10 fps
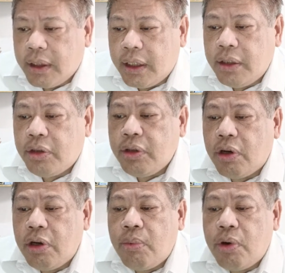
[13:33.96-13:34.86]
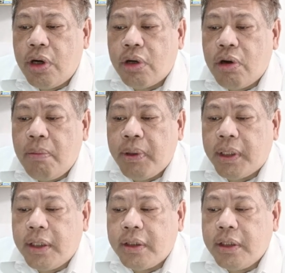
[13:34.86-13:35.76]
in 3 or more
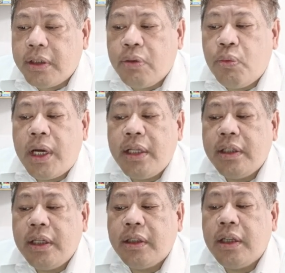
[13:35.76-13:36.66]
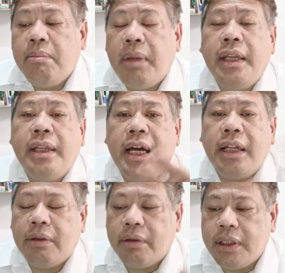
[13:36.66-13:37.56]
competencies in one sitting may
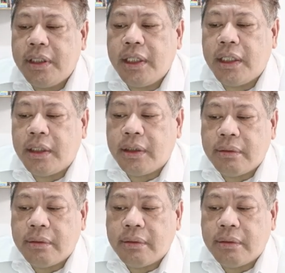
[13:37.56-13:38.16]
not receive